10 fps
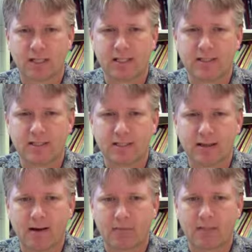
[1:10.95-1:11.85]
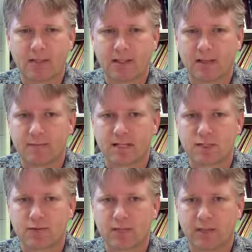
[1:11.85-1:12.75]
now I'm looking at my screen
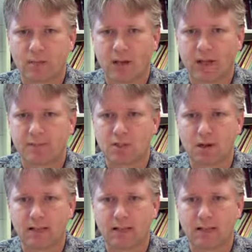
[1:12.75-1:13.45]
while I'm talking.